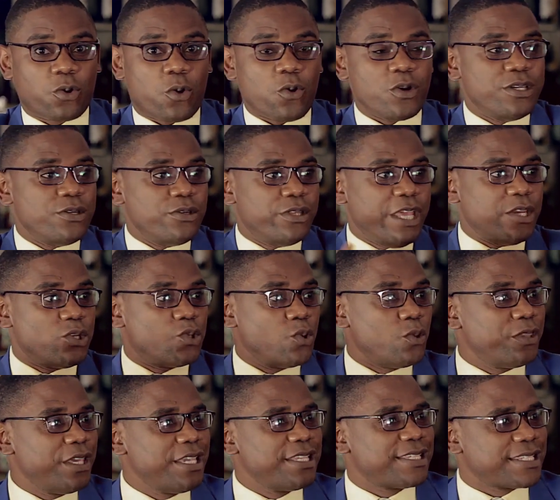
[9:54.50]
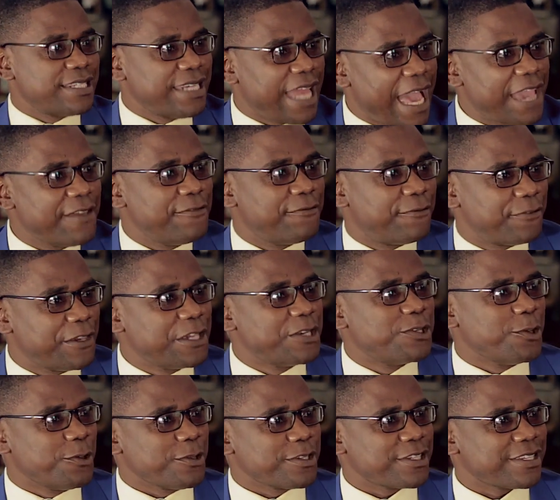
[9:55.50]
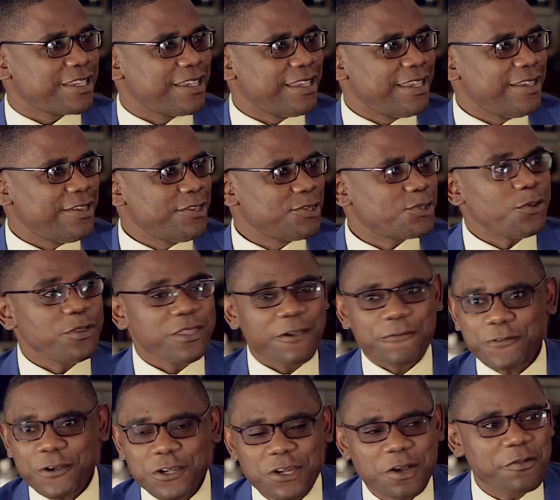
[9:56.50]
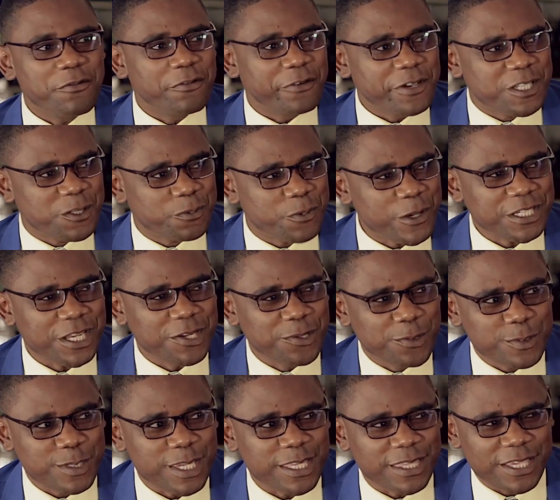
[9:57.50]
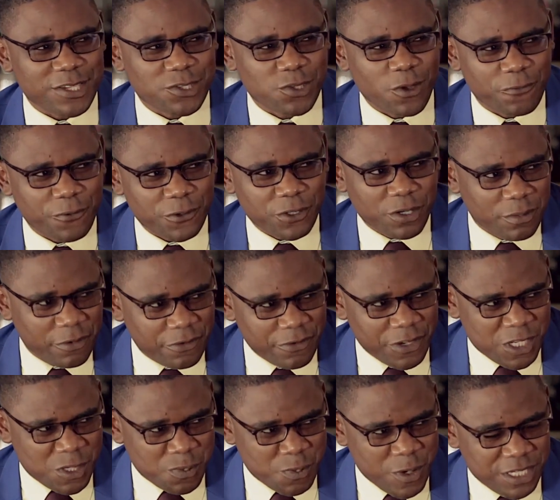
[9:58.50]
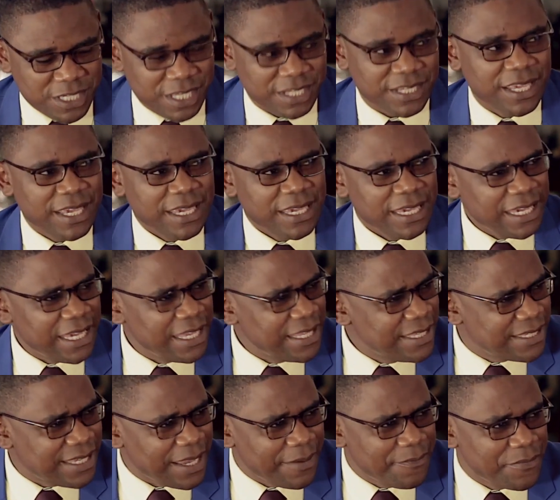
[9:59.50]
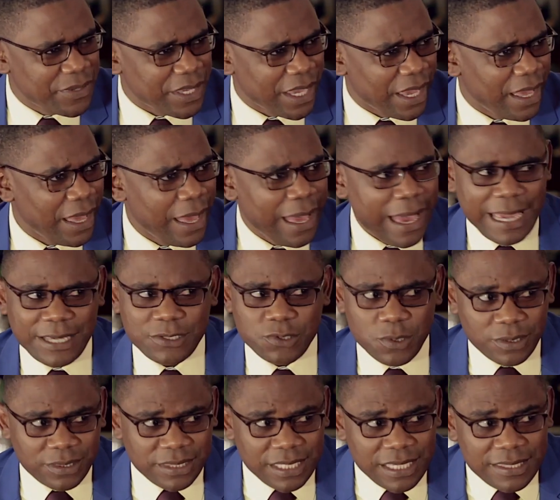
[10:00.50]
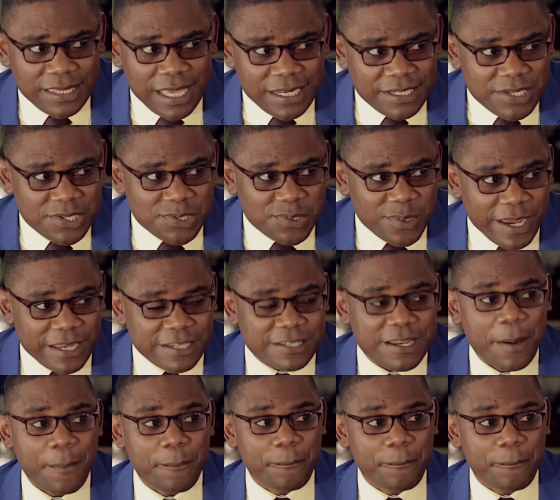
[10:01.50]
do these live videos. So the freedom of expression, to say there is no freedom of expression in Zambia, I don't think that is right.